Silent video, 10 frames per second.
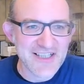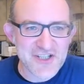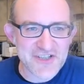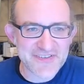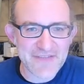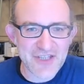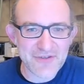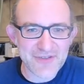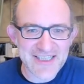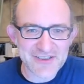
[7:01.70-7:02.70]
just giving
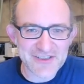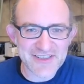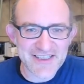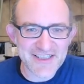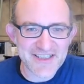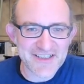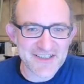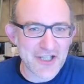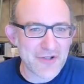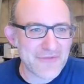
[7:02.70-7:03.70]
you a little uh,
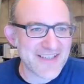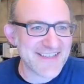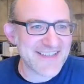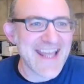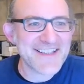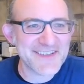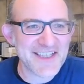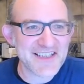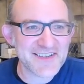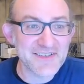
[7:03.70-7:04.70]
go of it.
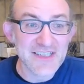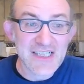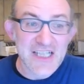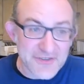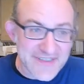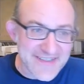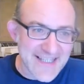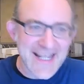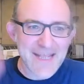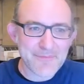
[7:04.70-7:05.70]
a6, using
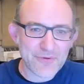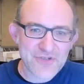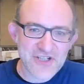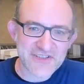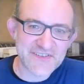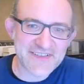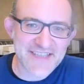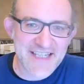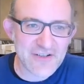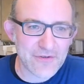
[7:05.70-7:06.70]
that a pawn just as a
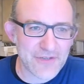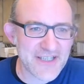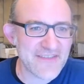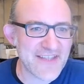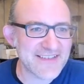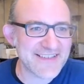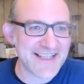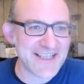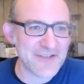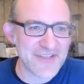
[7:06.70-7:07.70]
decoy and then
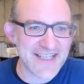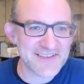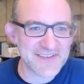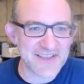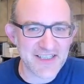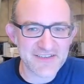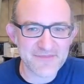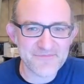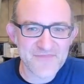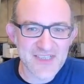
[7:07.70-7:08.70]
attacking on the king side.
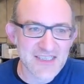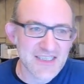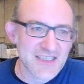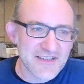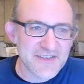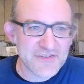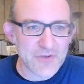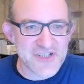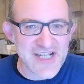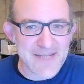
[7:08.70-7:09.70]

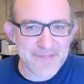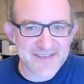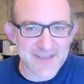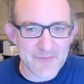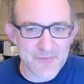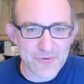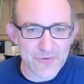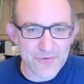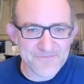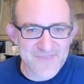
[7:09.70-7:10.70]
Stockfish 8 picks up the
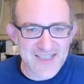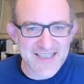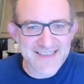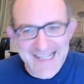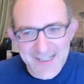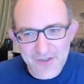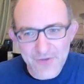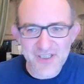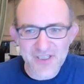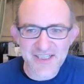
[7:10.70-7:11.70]
pawn, and
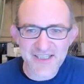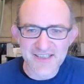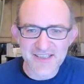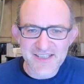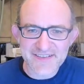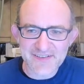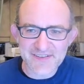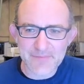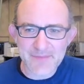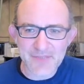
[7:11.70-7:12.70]
now uh, this is the
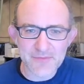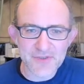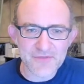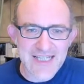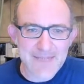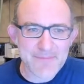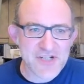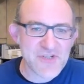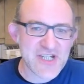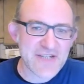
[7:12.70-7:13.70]
big moment really.
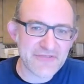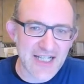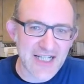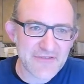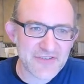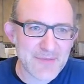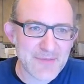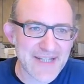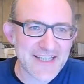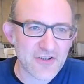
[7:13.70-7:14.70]
Bishop g5 has been
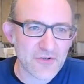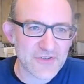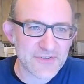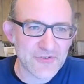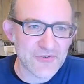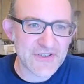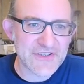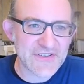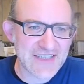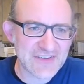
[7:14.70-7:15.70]
played in
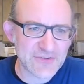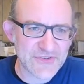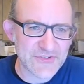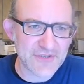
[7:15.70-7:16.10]
correspondence, and it's also